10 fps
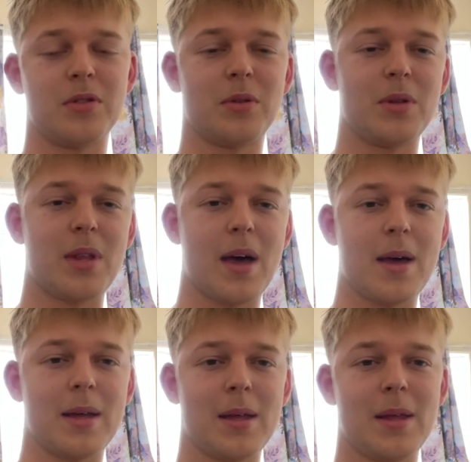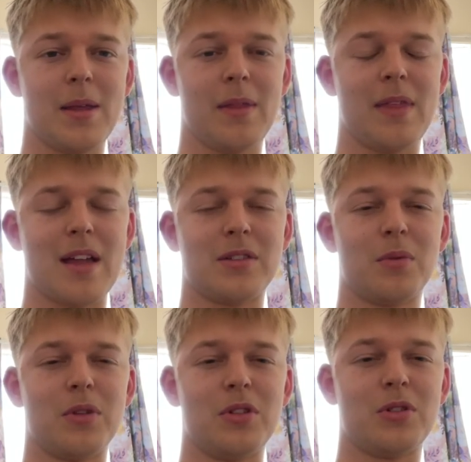doing that. That's
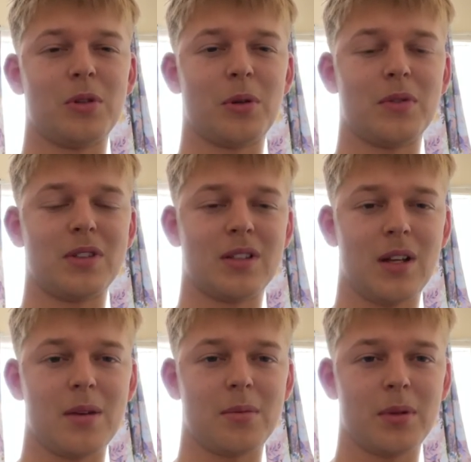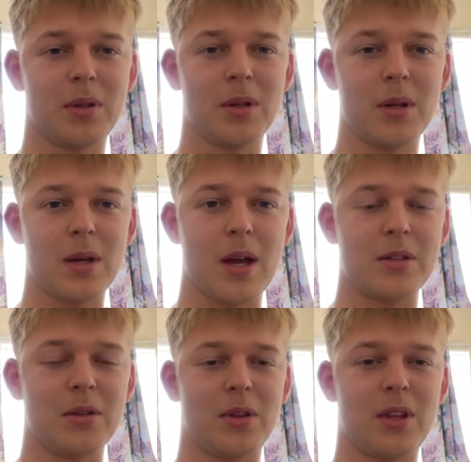when you sort of slip and
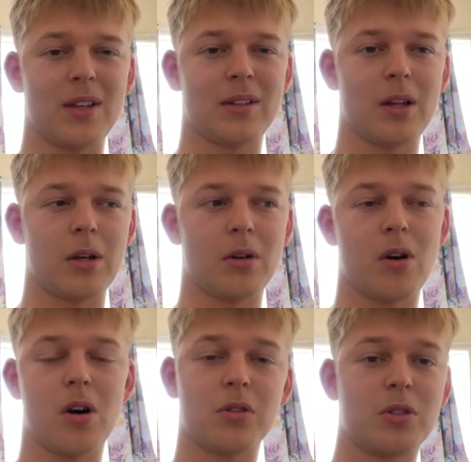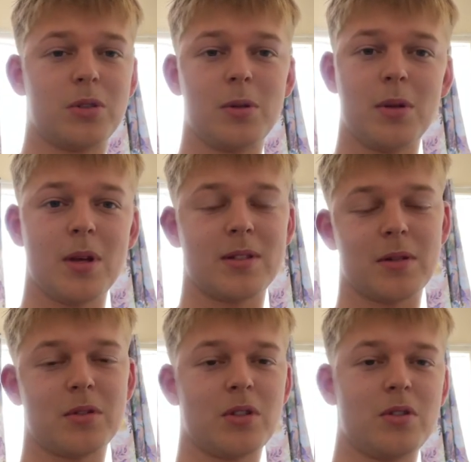you think like, oh, I'll just do this, I'll
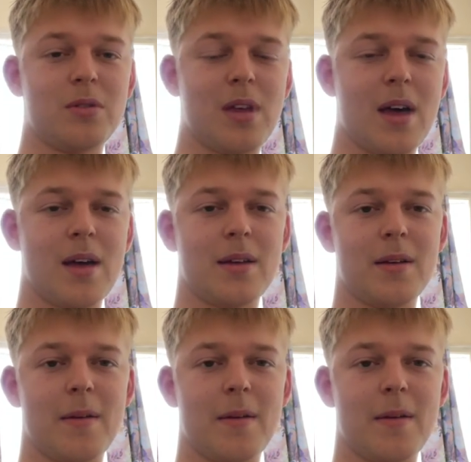just do that,